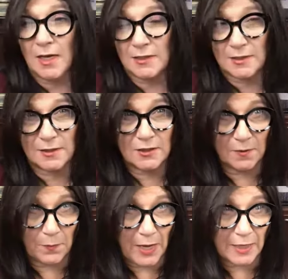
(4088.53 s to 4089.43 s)
it's
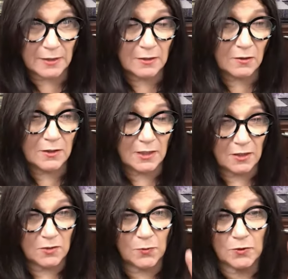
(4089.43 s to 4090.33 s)
dependent on
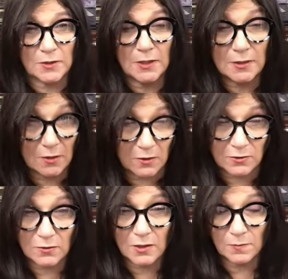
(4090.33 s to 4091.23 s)
each person. It's
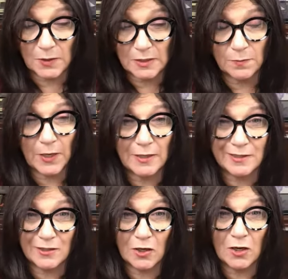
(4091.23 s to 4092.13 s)
also going to be
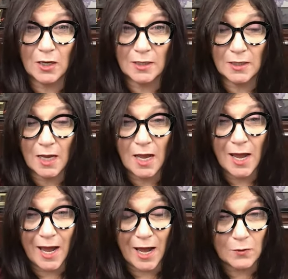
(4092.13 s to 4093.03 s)
dependent on
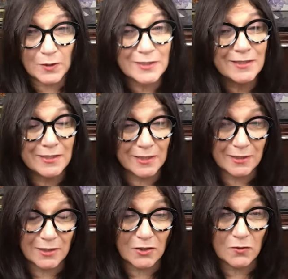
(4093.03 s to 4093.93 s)
how
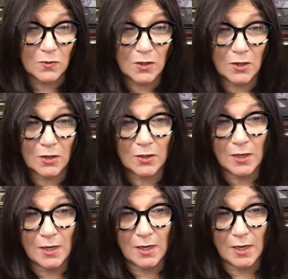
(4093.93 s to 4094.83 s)
consistent you are.
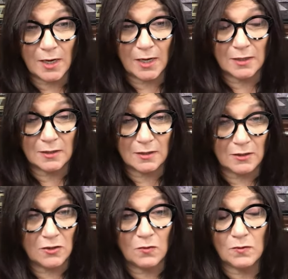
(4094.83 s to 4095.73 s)
And,
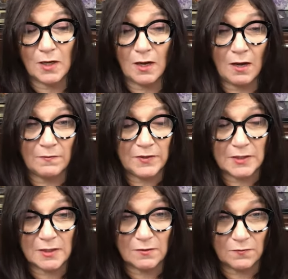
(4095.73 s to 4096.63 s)
you know,
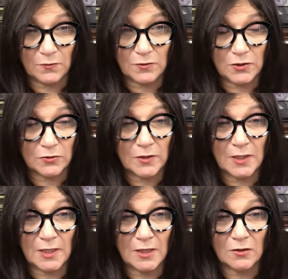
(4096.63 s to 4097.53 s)
obviously the foods you're
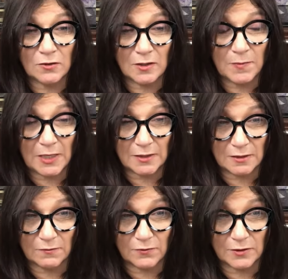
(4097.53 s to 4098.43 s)
going to eat are going to make a
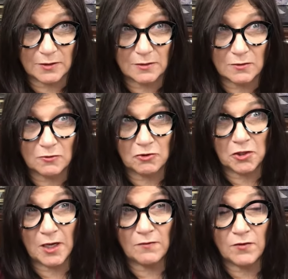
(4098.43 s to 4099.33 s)
difference.
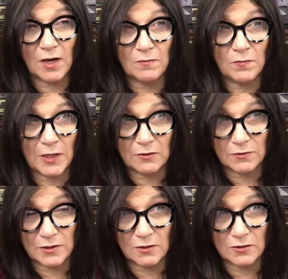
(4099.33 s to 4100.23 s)
Could I have gotten better
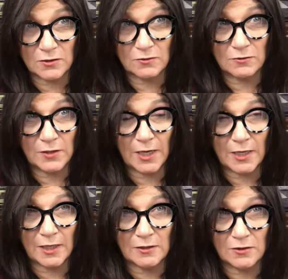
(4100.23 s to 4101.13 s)
results sooner
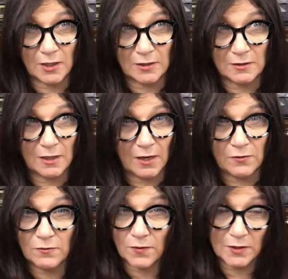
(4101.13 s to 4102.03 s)
had I done
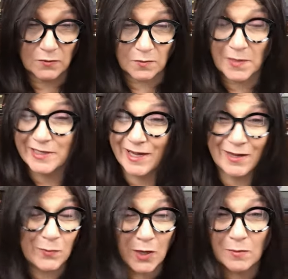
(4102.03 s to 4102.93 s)
other things with my
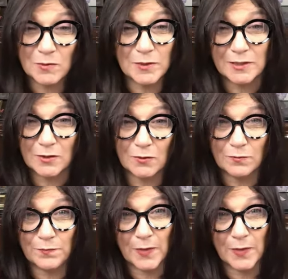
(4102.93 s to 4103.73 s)
diet? Probably so.